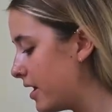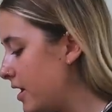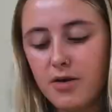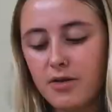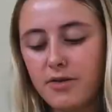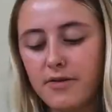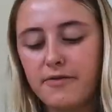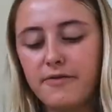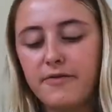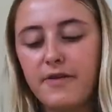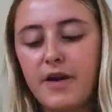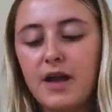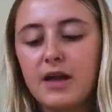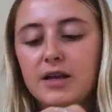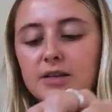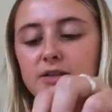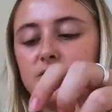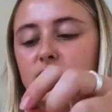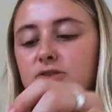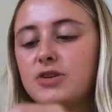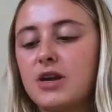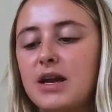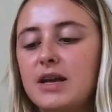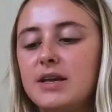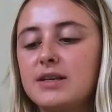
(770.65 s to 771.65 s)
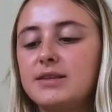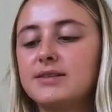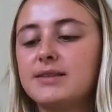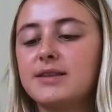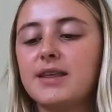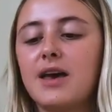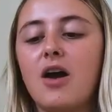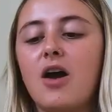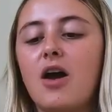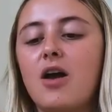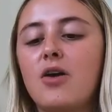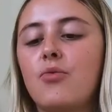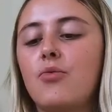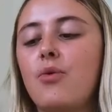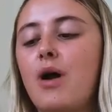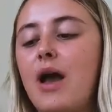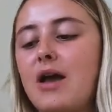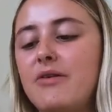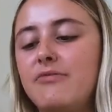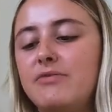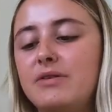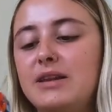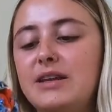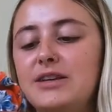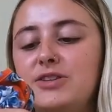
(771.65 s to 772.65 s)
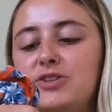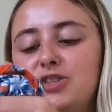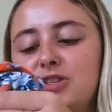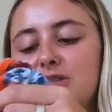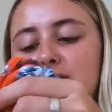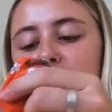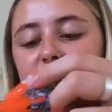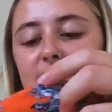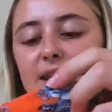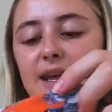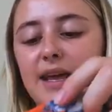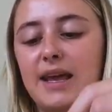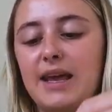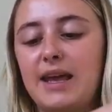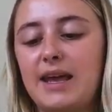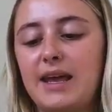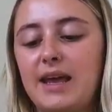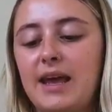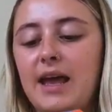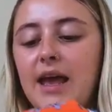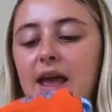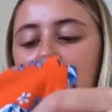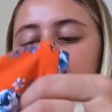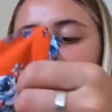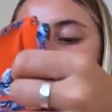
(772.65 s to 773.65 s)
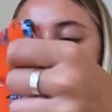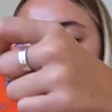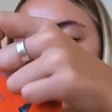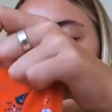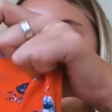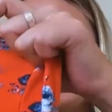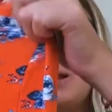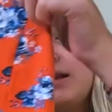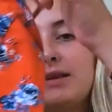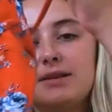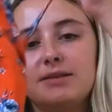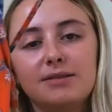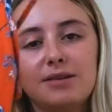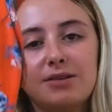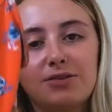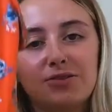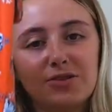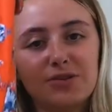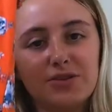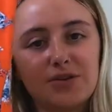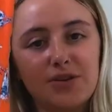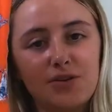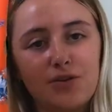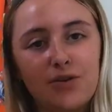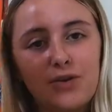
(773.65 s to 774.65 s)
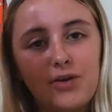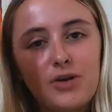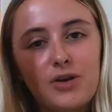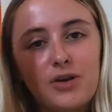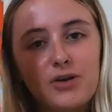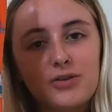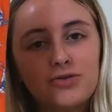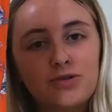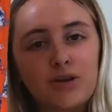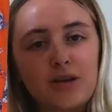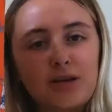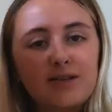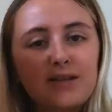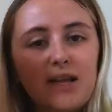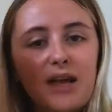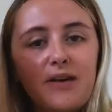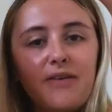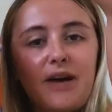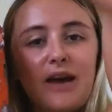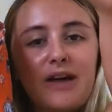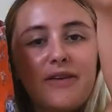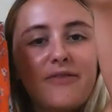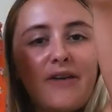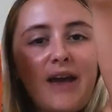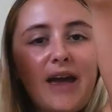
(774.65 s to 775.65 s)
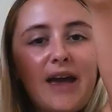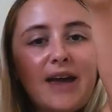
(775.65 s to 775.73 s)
So the first dress that I wear religiously is just a New Look dress that I've had for